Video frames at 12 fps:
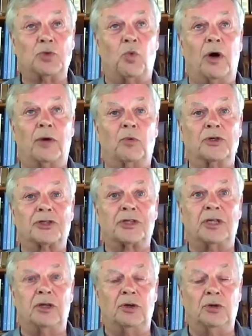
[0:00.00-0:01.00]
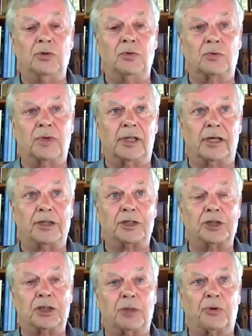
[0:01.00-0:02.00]
One was the new
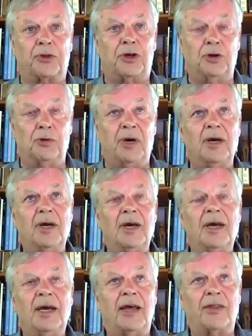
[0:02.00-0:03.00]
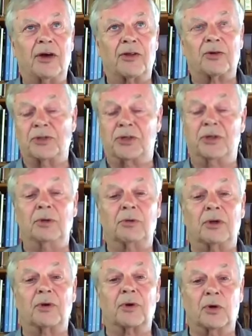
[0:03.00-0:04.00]
relationship with Cuba, and the other was the
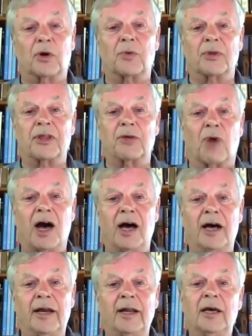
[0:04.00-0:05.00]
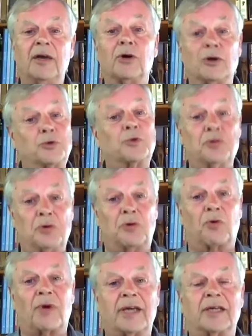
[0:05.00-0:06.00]
nuclear accord with Iran. Those were 2
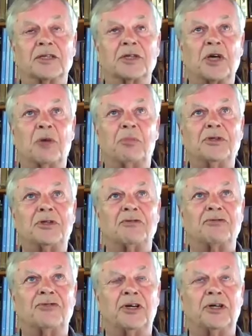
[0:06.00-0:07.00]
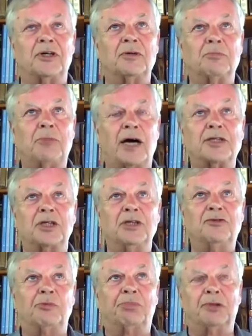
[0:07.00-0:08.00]
great examples of
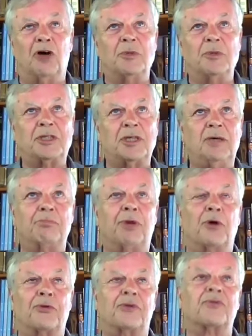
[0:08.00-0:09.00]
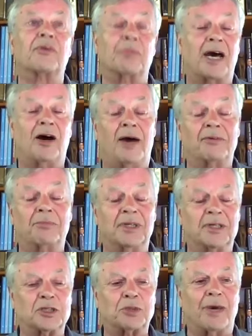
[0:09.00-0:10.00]
positive diplomacy, both of them now having
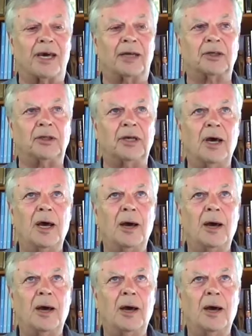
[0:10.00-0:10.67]
been dismantled.